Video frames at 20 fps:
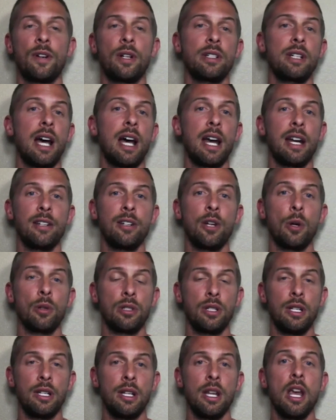for
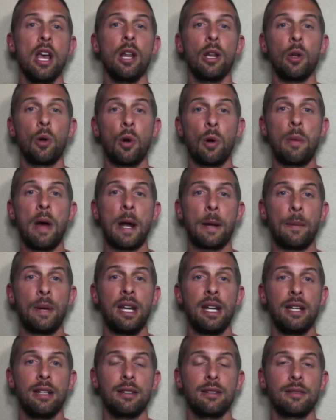diagnosing lower back
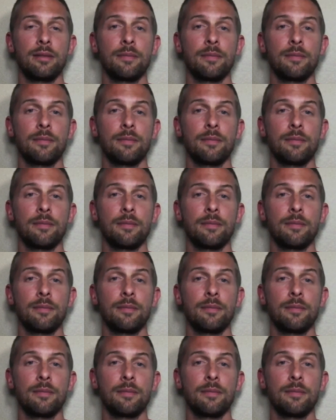pain.